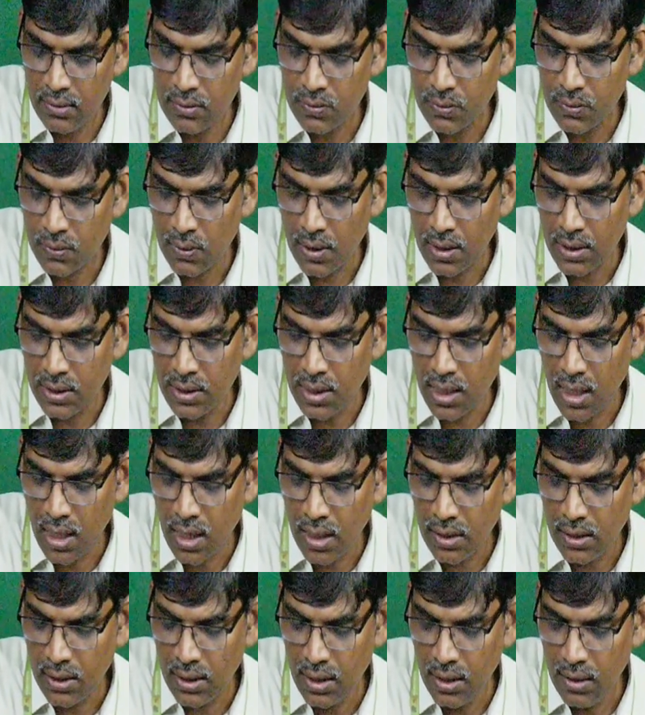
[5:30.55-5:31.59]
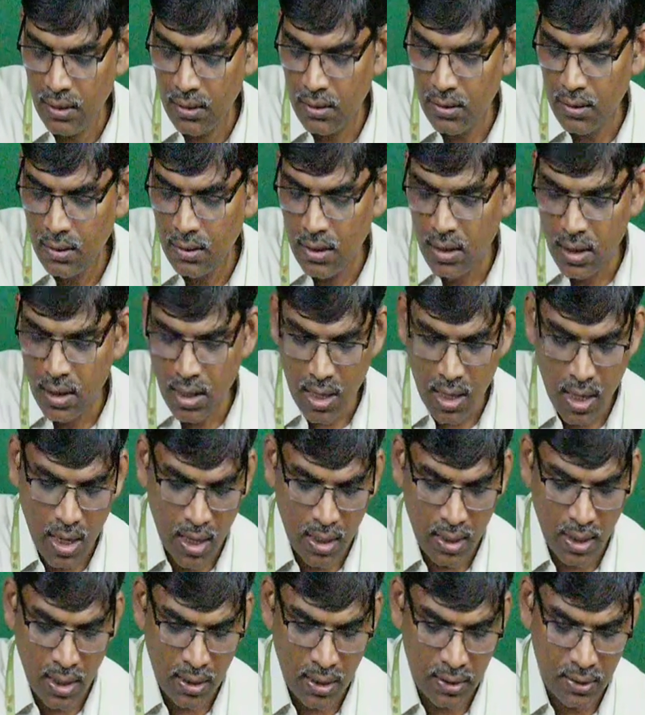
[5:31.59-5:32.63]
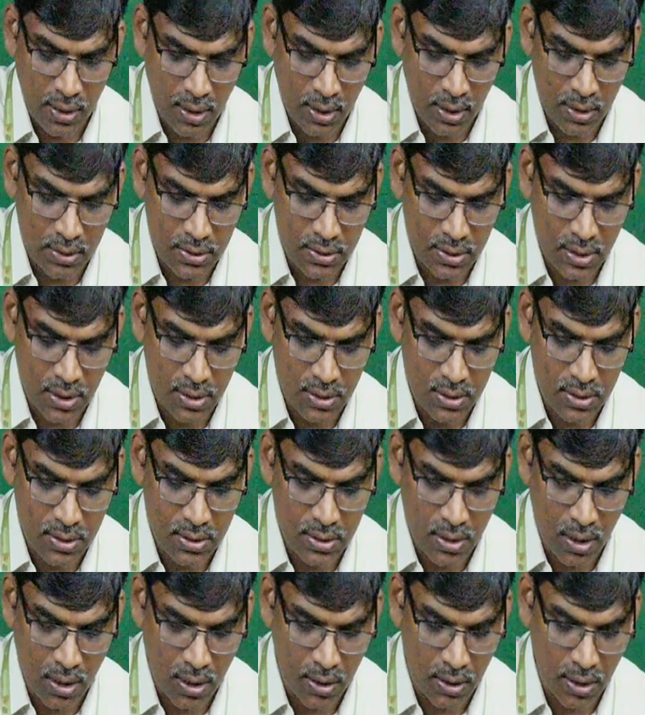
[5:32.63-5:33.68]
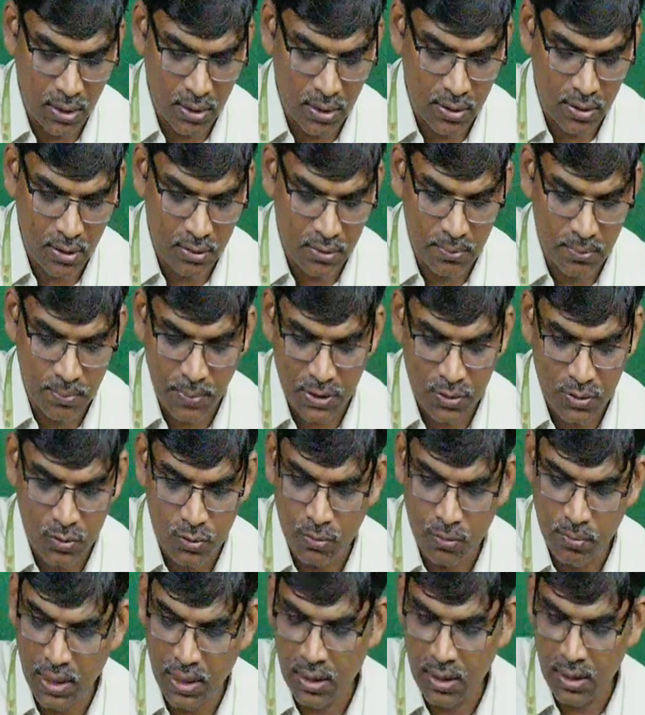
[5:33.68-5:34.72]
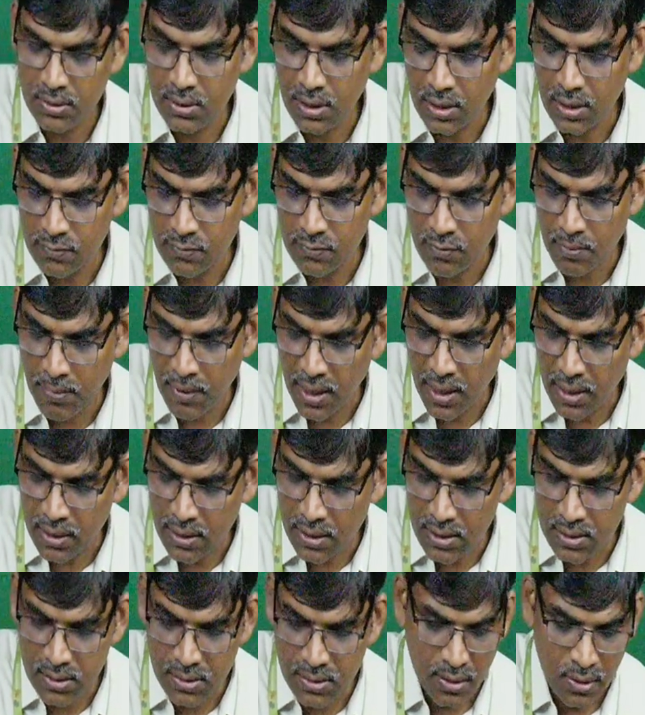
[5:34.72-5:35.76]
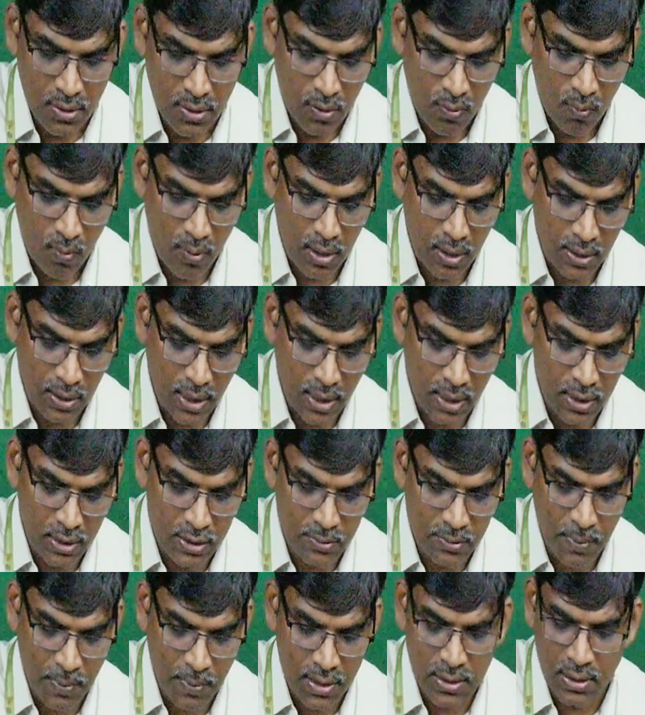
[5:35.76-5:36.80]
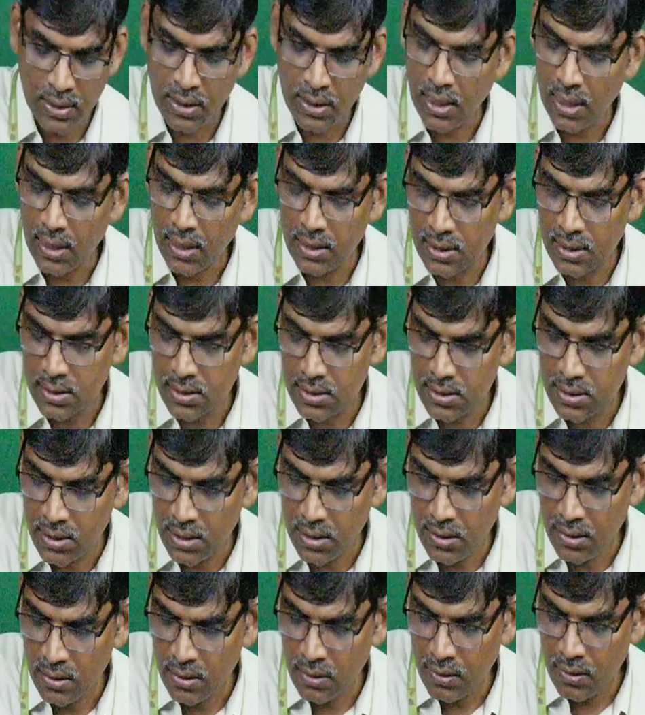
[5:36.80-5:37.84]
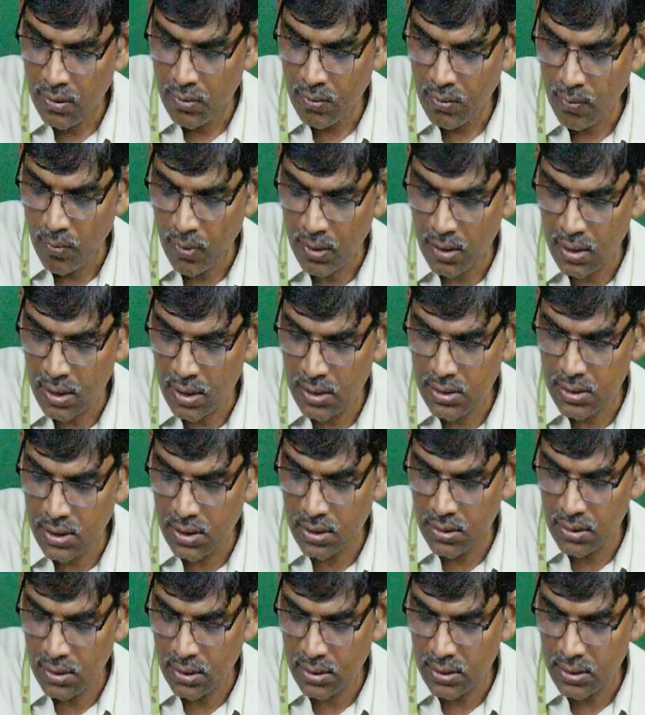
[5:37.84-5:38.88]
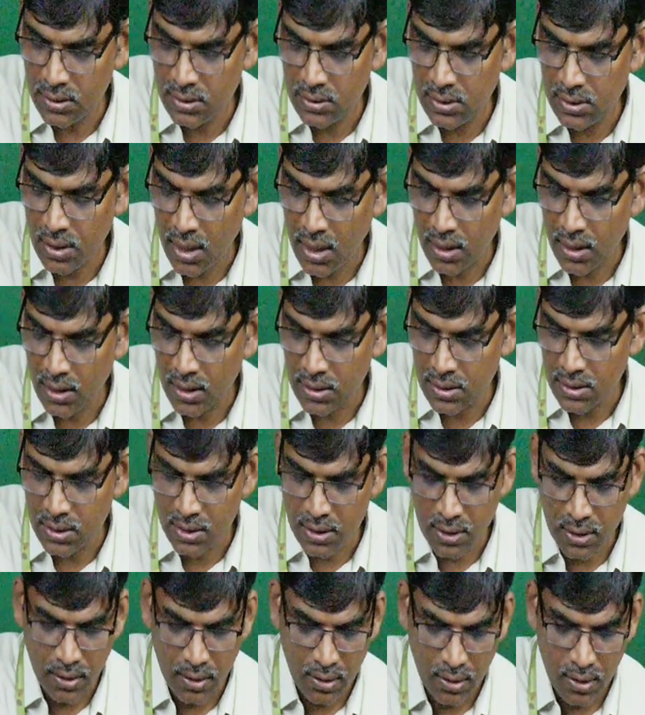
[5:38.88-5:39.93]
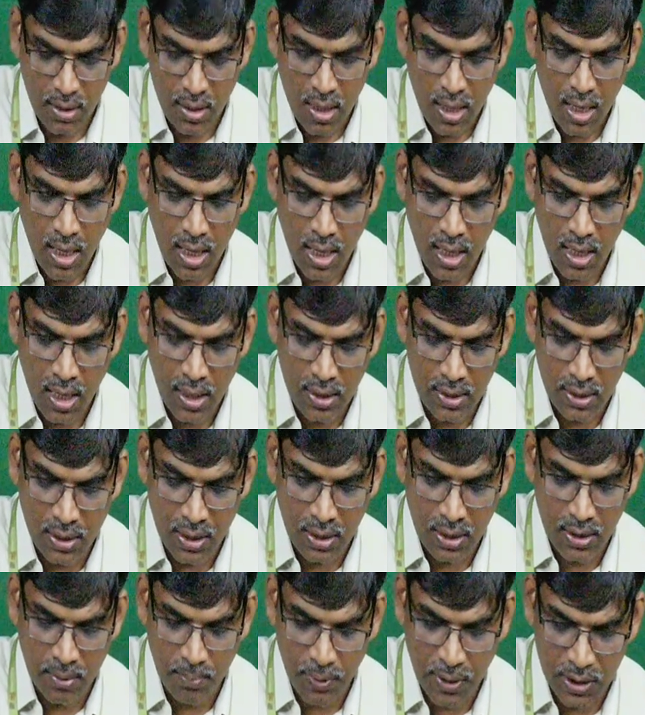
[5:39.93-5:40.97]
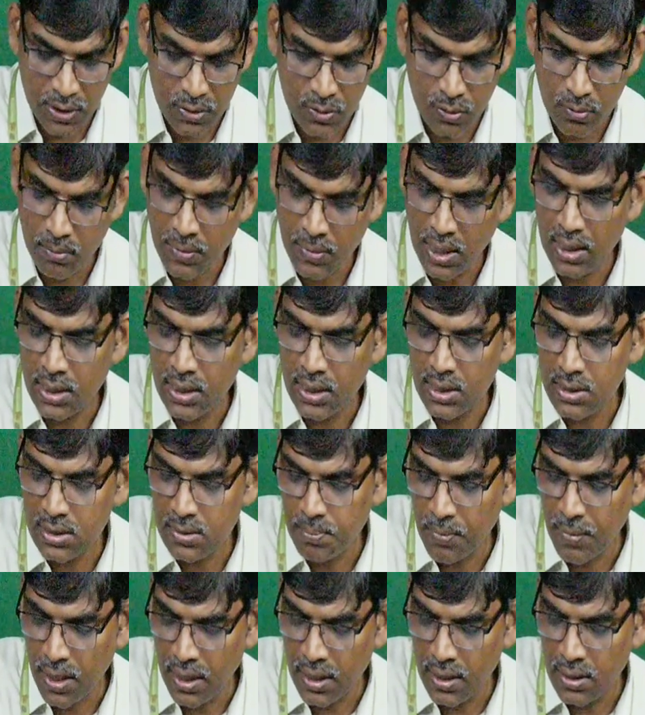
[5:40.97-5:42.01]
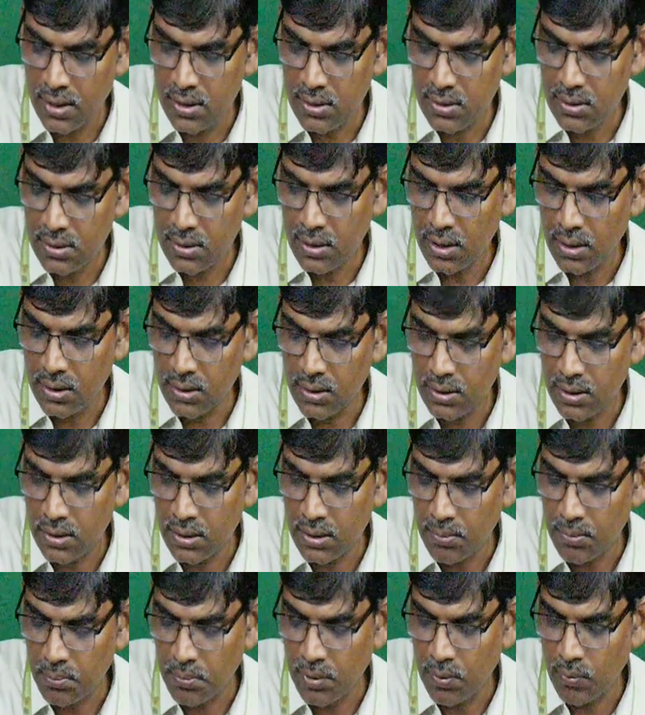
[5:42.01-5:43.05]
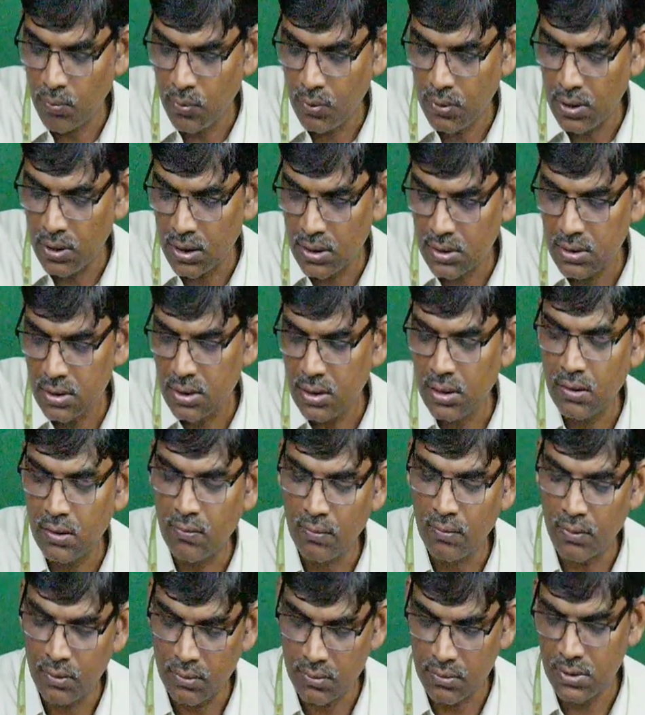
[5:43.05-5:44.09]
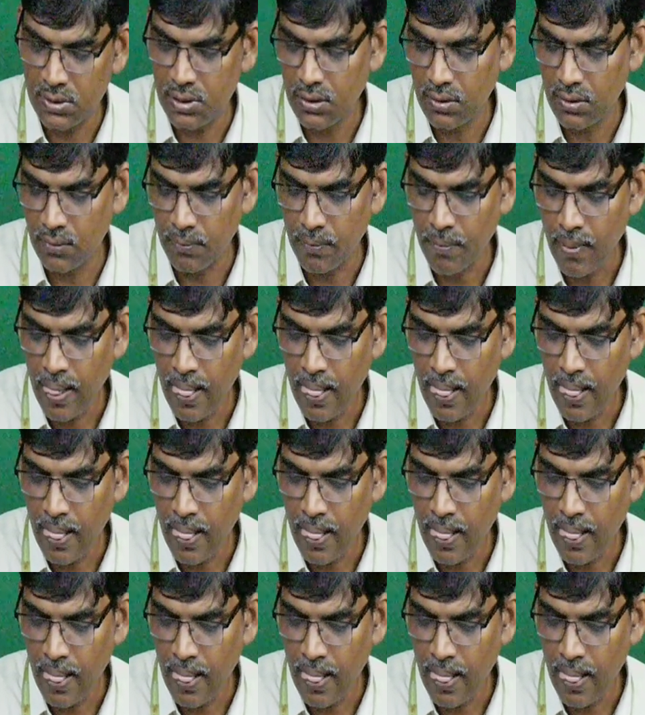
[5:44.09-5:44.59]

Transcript: So, IA RA, and another resistance that is also plus to minus, that is why minus. What current is passing, ISC, what resistance, that is RSC, and here the plus to minus, minus, that is the terminal voltage equal to 0.